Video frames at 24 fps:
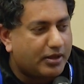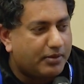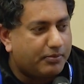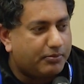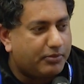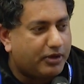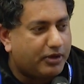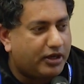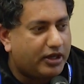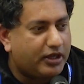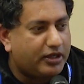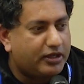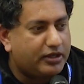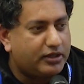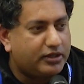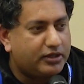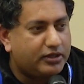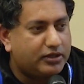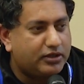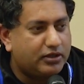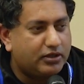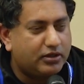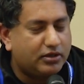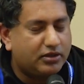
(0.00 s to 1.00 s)
But,
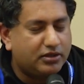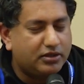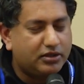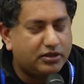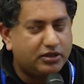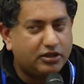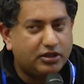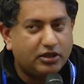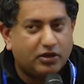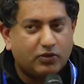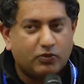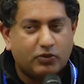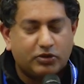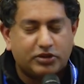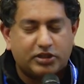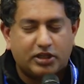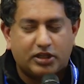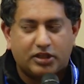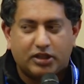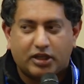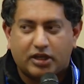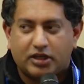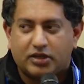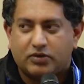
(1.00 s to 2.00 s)
what they
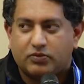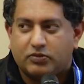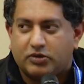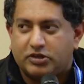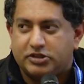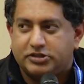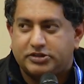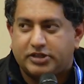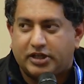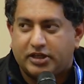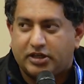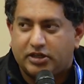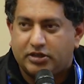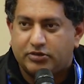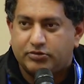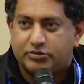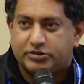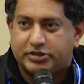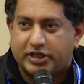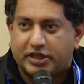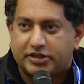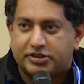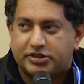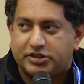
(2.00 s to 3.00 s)
liked was that it
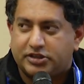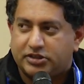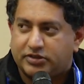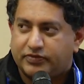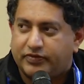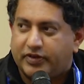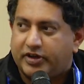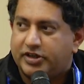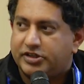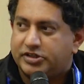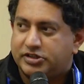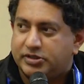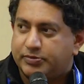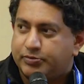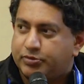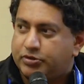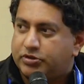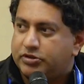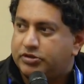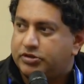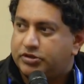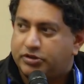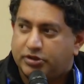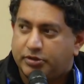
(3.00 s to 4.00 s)
was actually just very
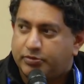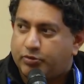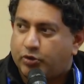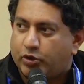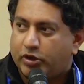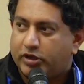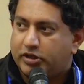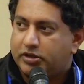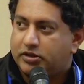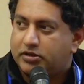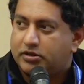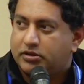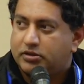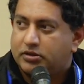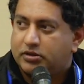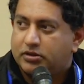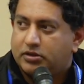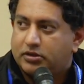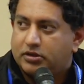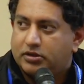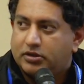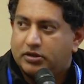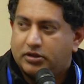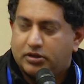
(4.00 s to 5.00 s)
simple and to the point.
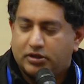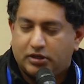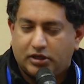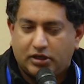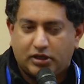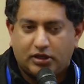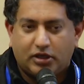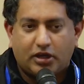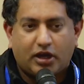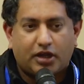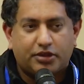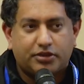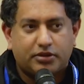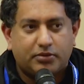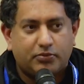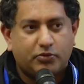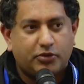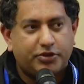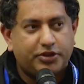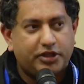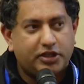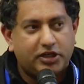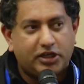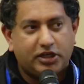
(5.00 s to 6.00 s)
It got them
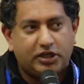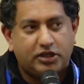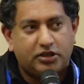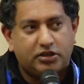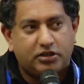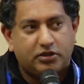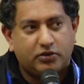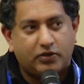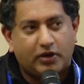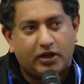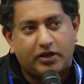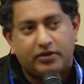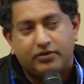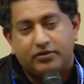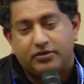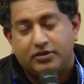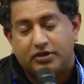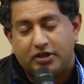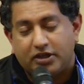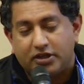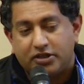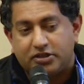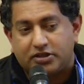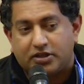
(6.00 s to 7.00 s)
what they needed to. And
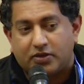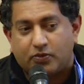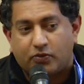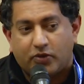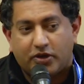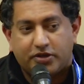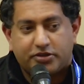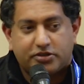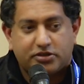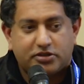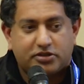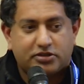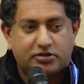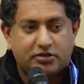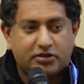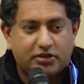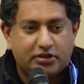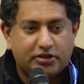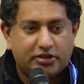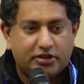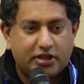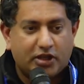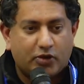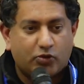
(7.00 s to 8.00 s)
in some ways,
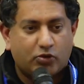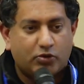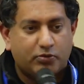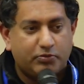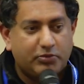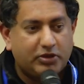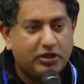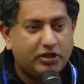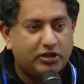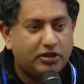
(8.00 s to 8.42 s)
they were